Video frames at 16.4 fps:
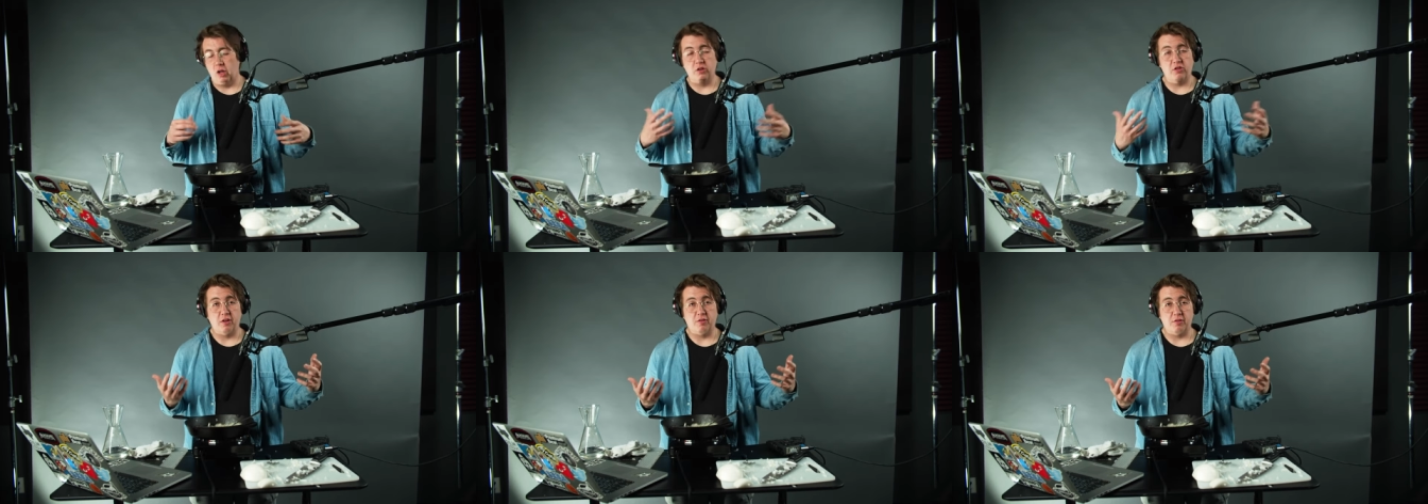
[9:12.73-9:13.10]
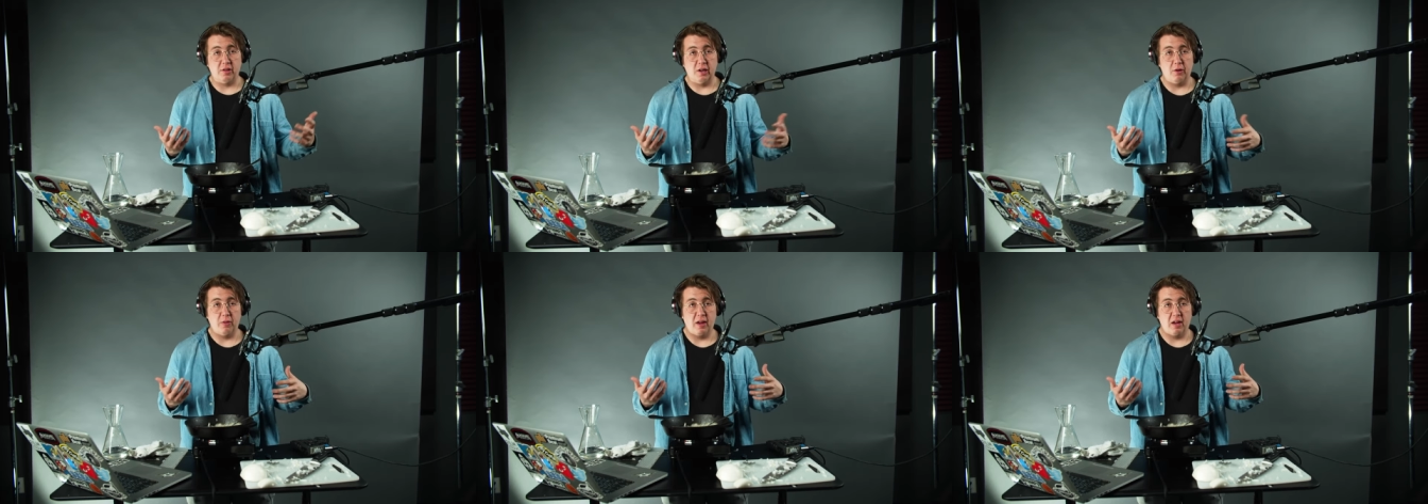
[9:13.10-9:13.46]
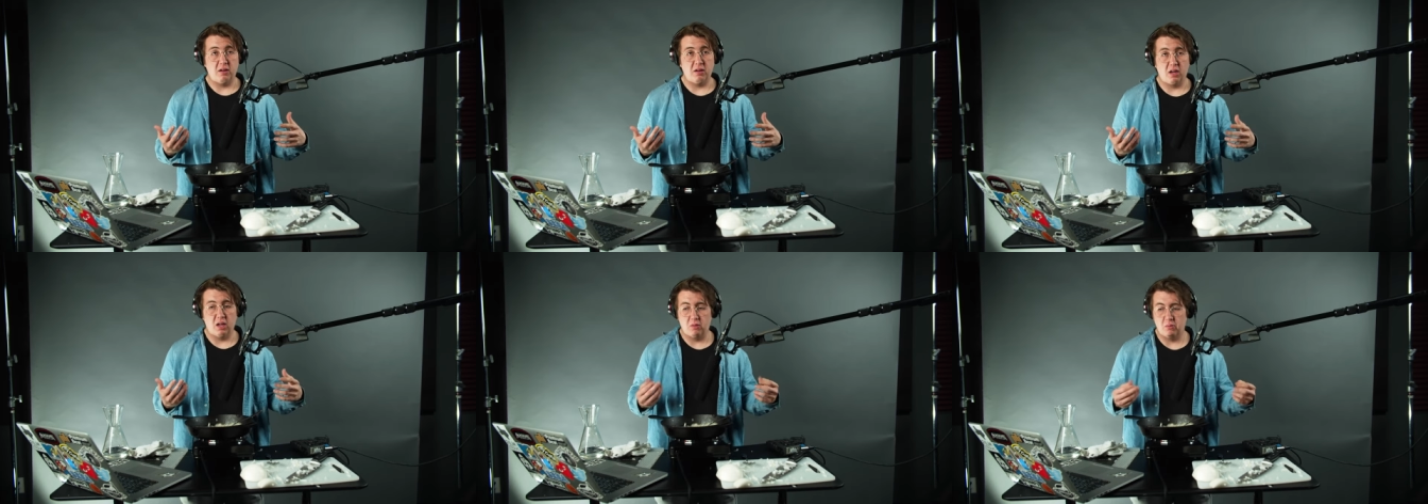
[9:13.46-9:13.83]
I'll just have to layer
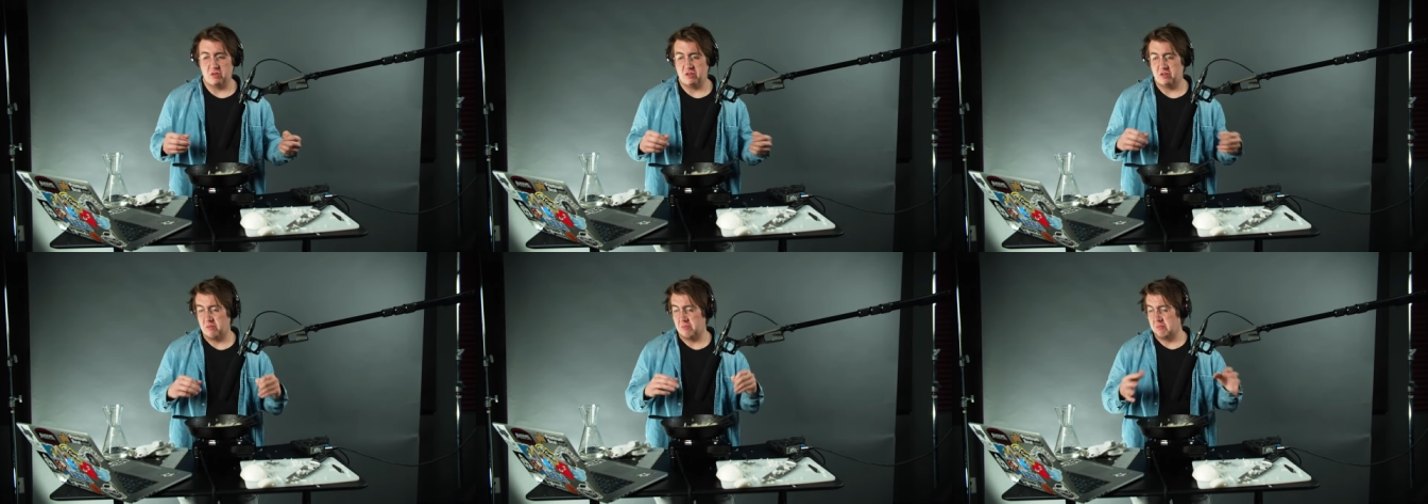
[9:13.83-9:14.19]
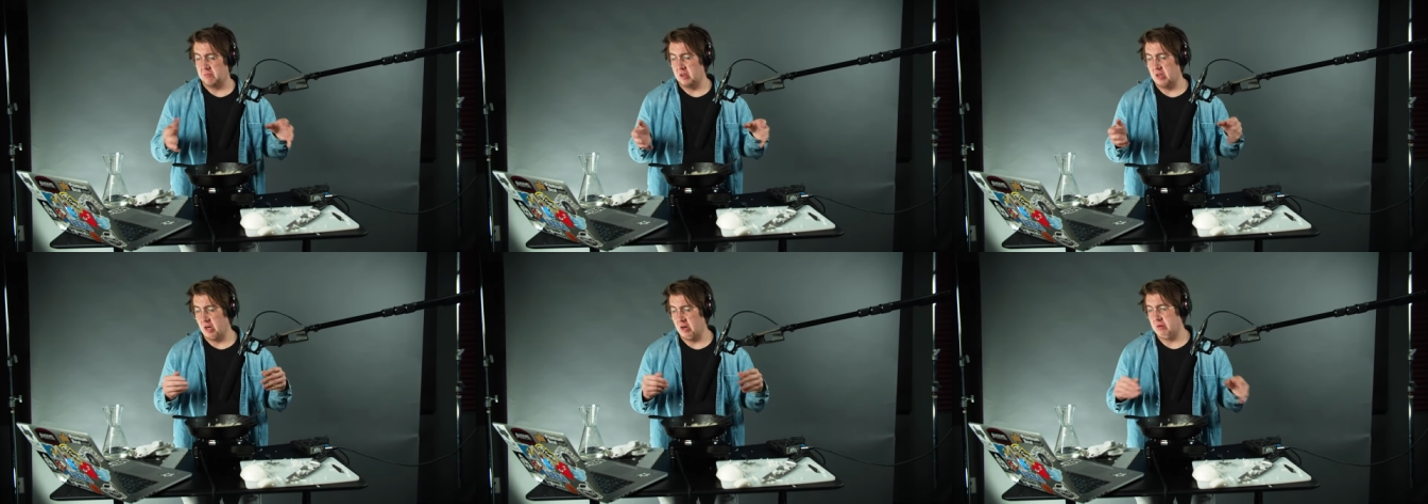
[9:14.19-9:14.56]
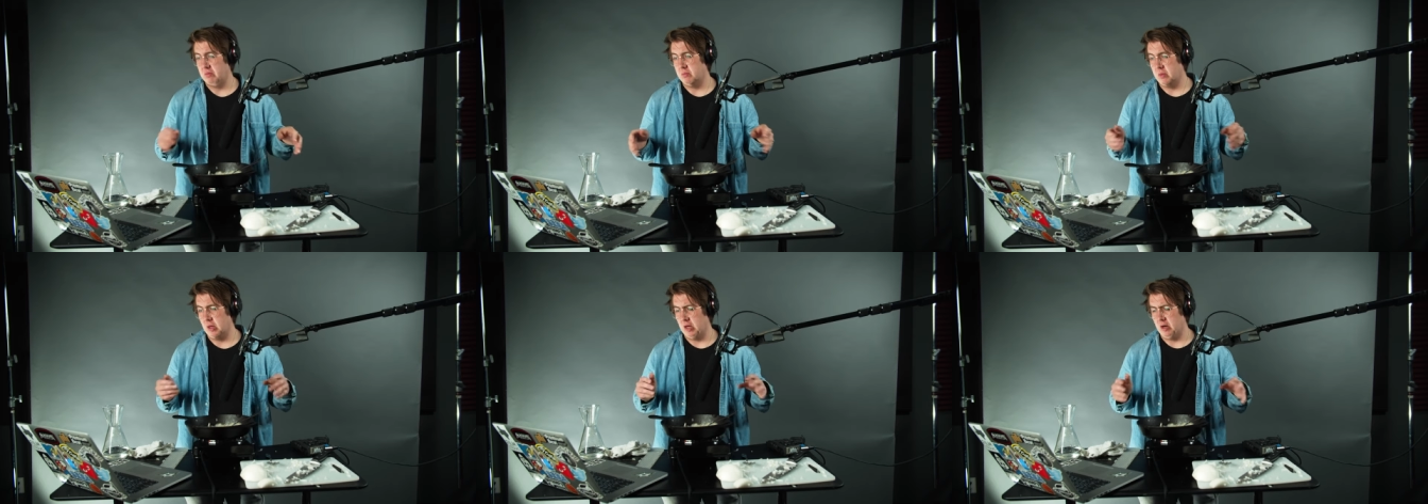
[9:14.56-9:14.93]
that uh, with some, you
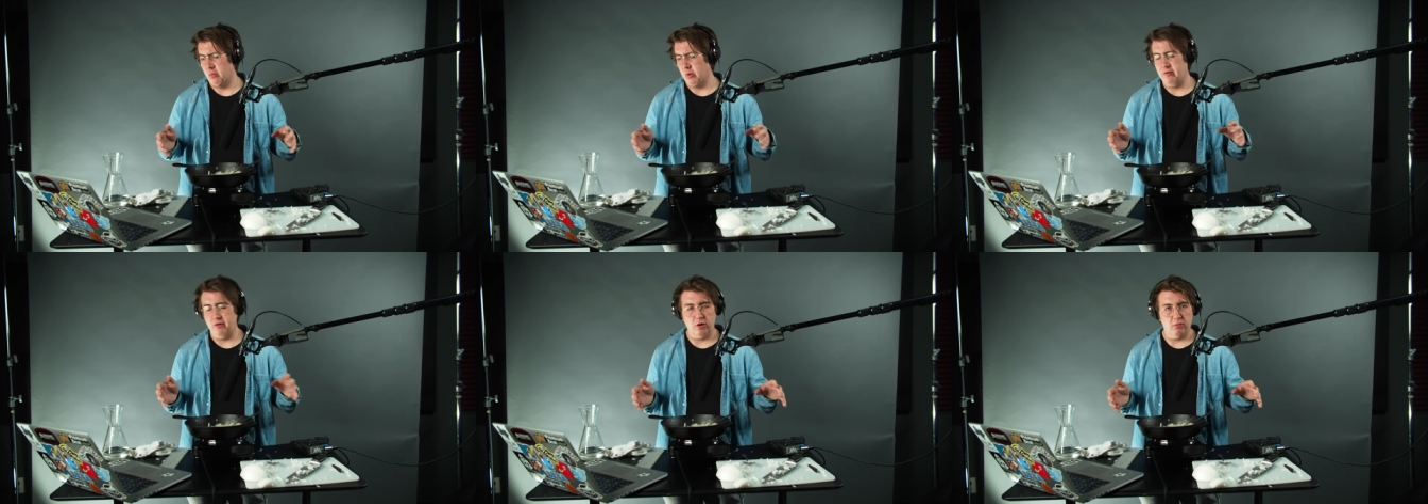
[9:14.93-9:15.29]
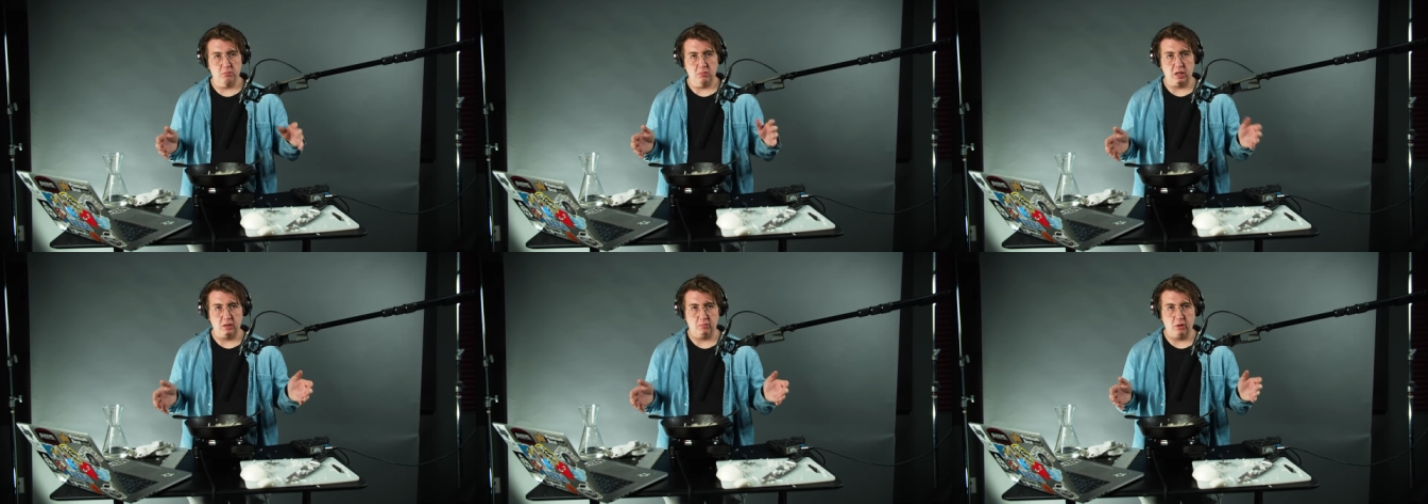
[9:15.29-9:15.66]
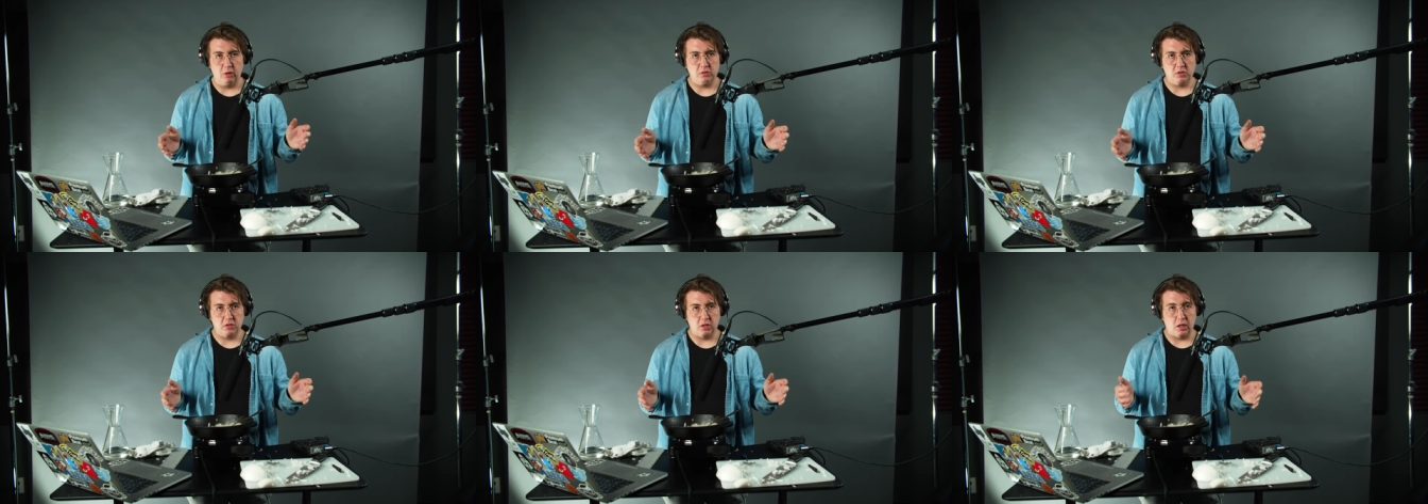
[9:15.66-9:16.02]
know, uh, reverb in
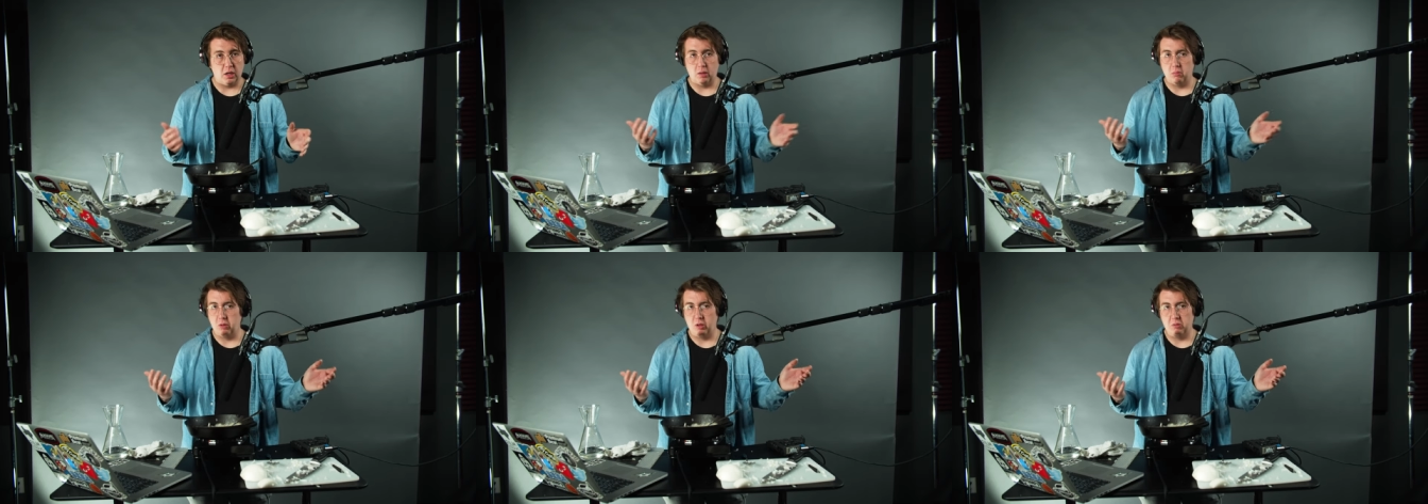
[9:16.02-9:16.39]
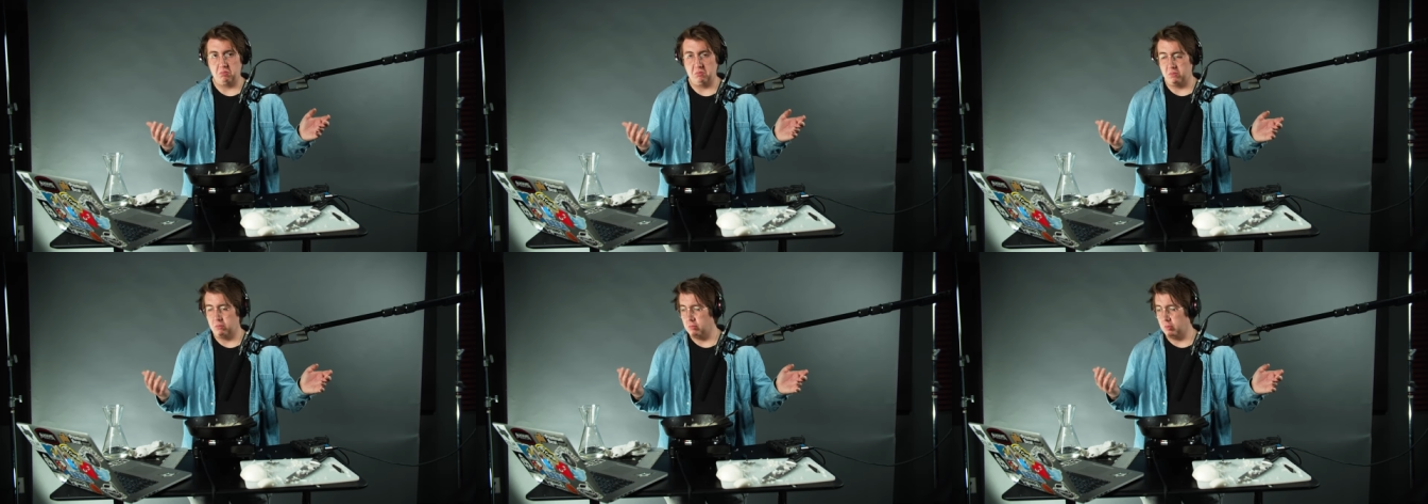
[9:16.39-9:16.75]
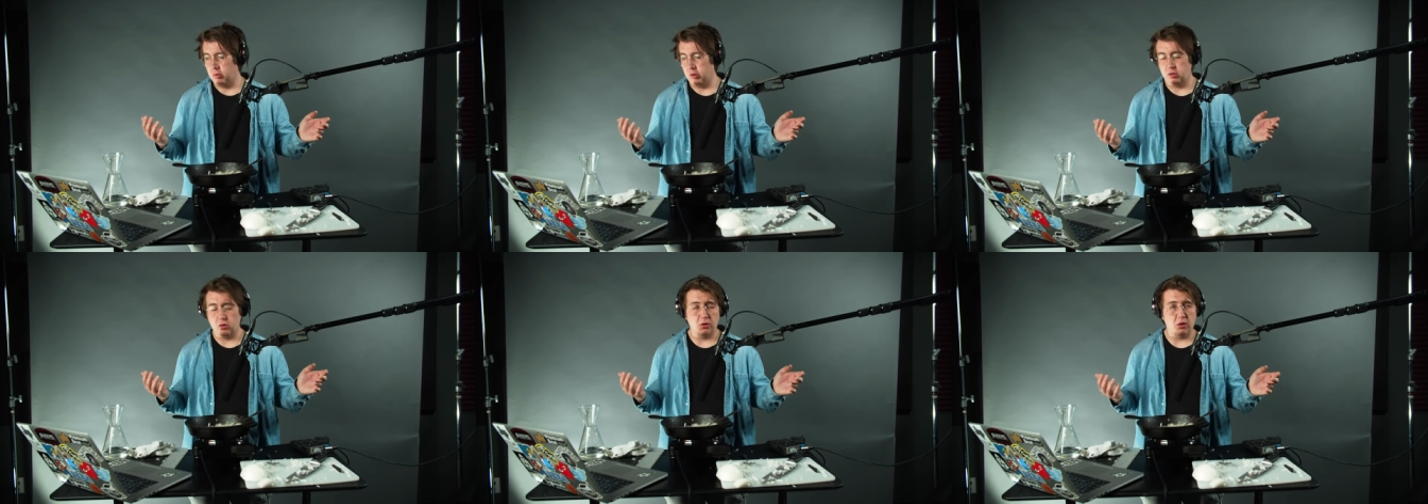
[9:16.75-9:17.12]
post, uh, but
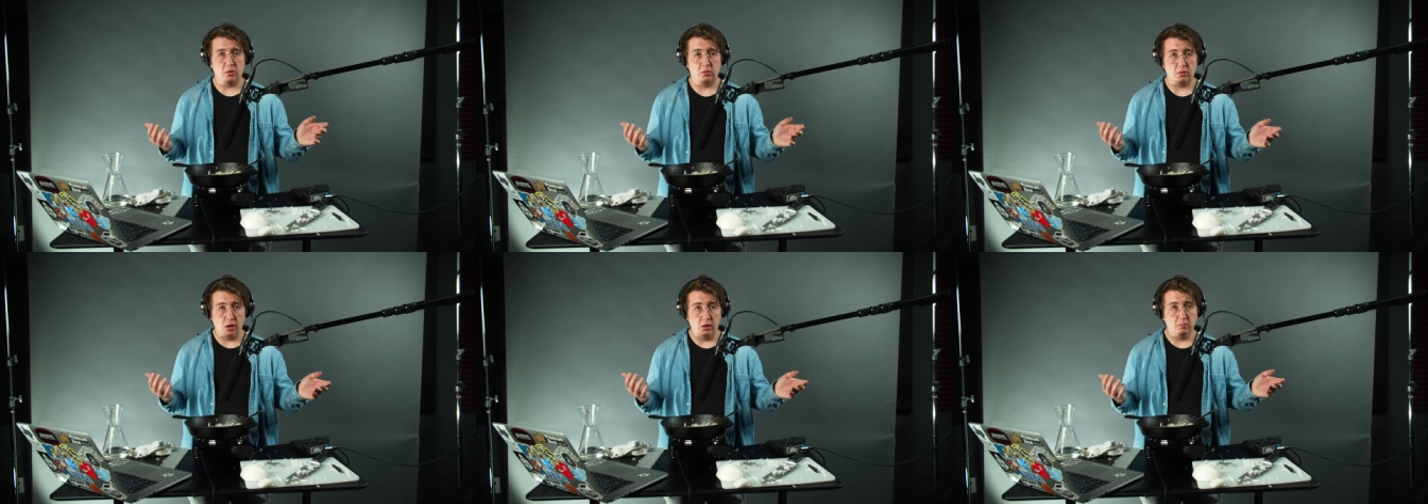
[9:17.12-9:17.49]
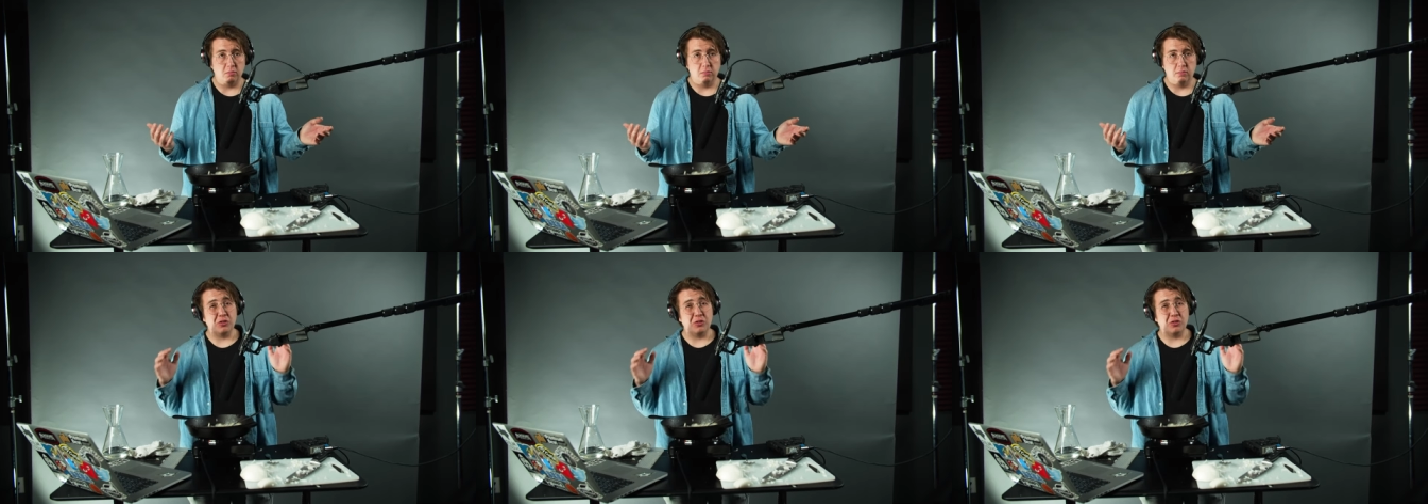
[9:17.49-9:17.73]
I think cooking's done.